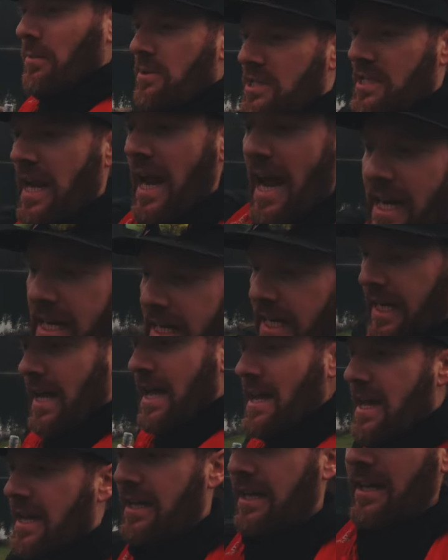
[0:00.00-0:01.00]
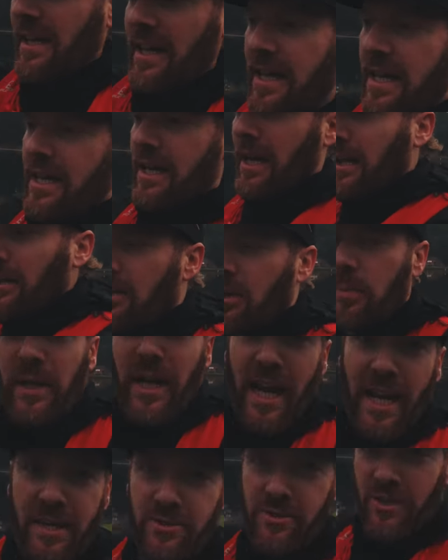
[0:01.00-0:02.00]
I'm just adding a little
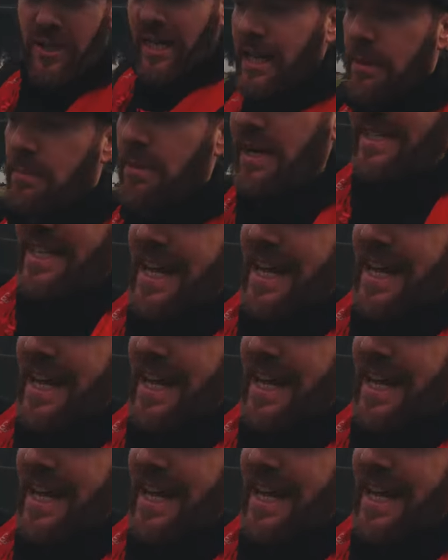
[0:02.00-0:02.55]
bit extra to get my